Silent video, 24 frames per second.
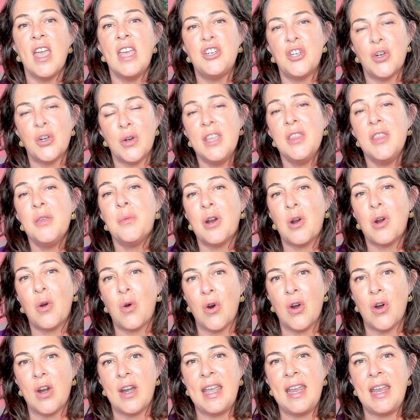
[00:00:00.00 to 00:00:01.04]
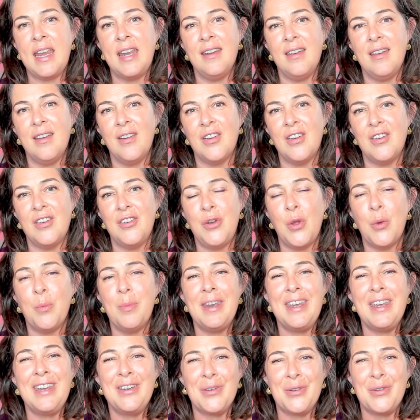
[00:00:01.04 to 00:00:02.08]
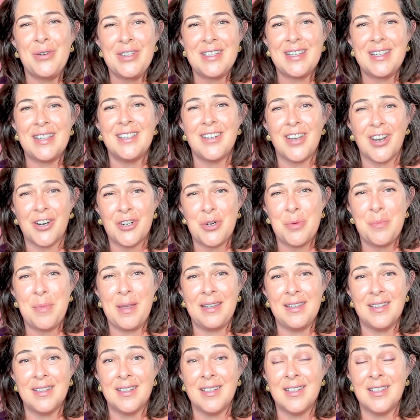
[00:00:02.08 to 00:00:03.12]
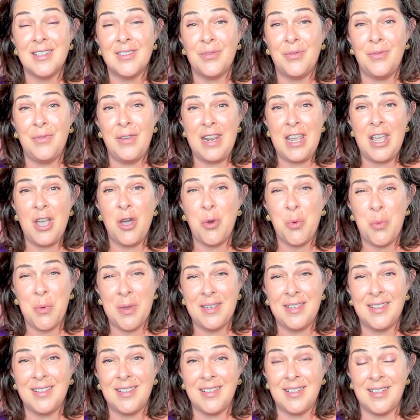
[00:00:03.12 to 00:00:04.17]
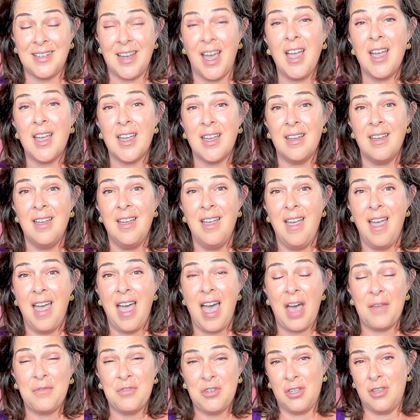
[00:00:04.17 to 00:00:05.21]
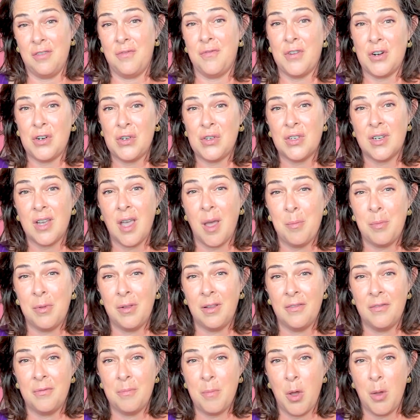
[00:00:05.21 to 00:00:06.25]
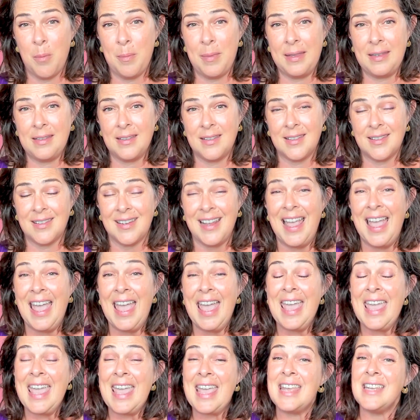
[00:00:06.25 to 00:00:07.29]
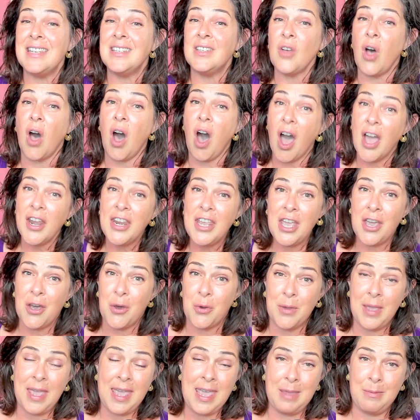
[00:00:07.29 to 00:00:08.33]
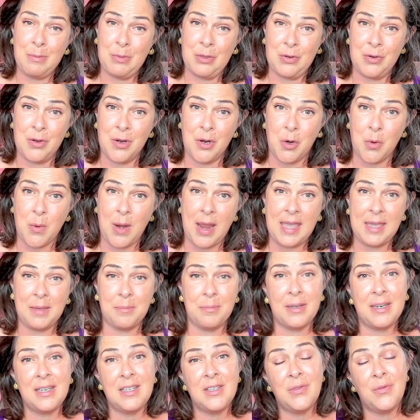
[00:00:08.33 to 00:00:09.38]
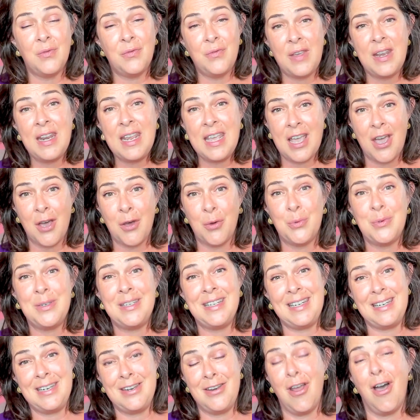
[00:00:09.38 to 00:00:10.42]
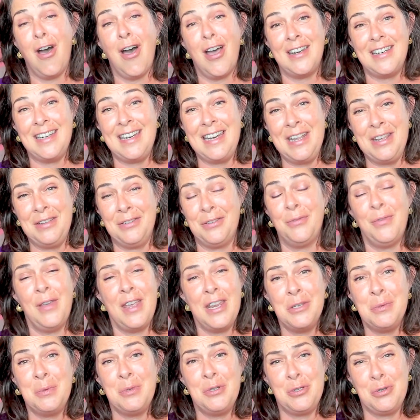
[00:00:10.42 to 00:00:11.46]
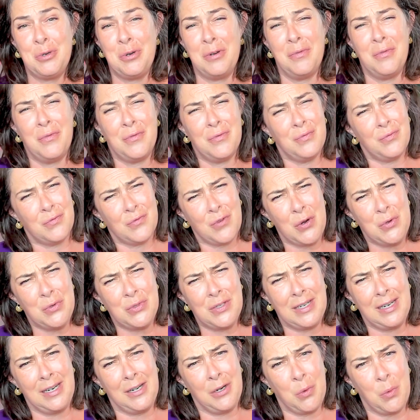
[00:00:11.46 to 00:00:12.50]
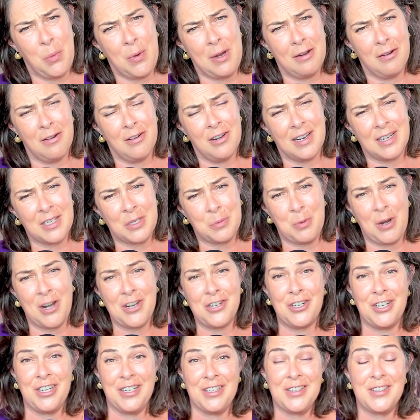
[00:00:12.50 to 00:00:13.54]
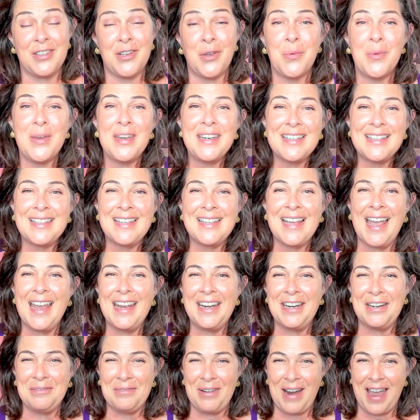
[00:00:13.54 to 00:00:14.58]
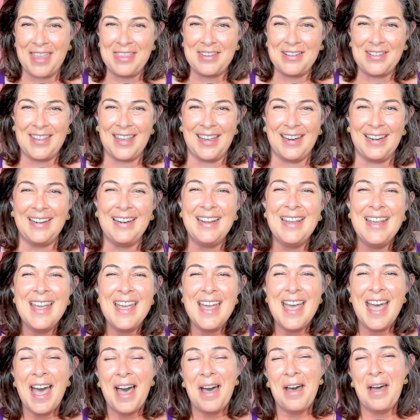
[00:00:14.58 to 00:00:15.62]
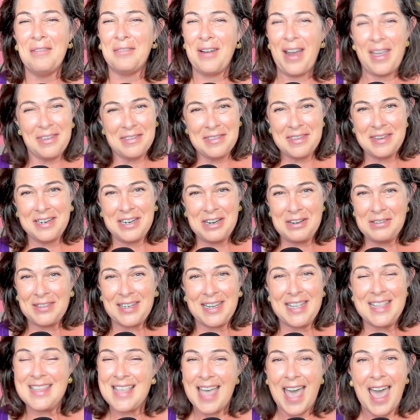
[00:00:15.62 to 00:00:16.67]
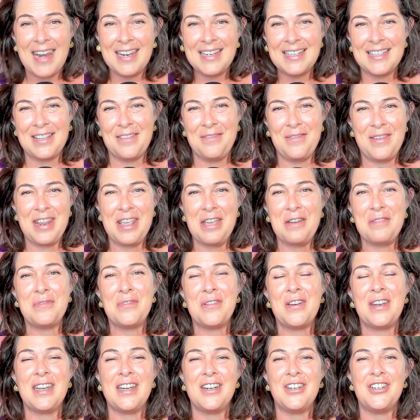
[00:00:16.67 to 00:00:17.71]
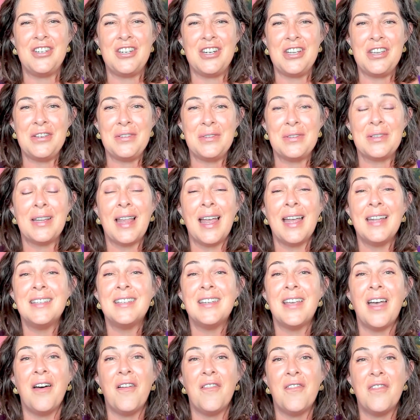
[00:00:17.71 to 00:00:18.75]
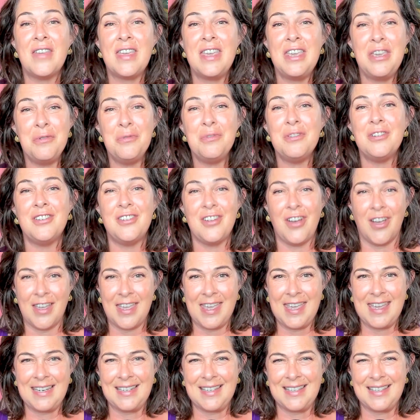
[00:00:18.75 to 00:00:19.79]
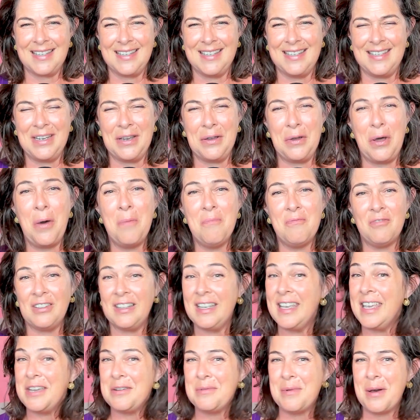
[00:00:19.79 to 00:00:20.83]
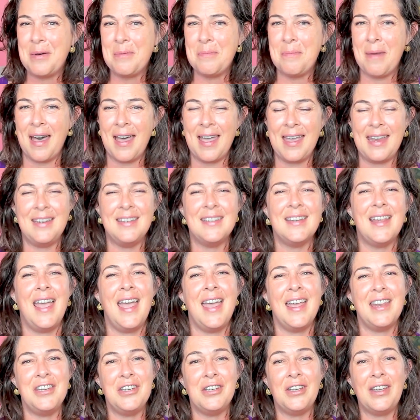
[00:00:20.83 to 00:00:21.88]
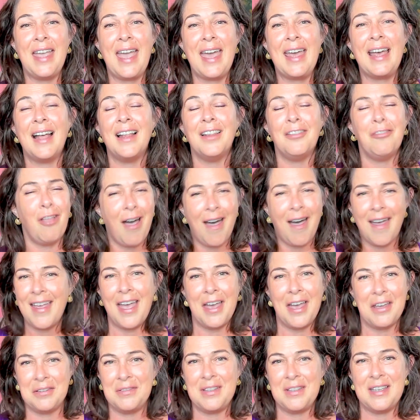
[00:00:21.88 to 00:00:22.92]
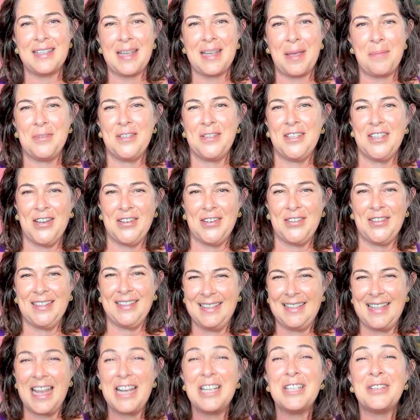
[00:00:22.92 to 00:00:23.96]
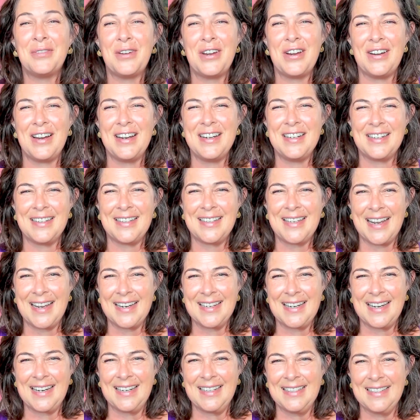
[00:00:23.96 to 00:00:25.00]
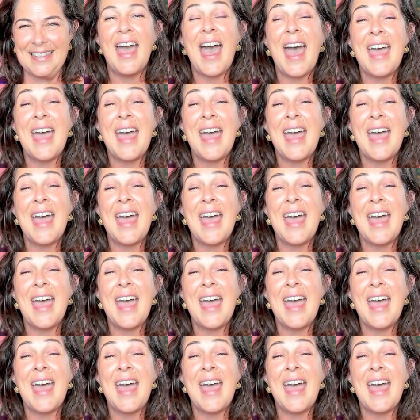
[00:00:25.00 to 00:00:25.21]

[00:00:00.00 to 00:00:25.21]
During the recording, nobody noticed that Dr. Benson's video was stuck after the first couple of moments. His audio came through great, but his video did not. And his face was sort of frozen in a weird expression. So we decided rather than using that as the video footage, to use lots of cute doggies. So hopefully you won't mind and you'll get a lot out of this episode. Thanks for your understanding.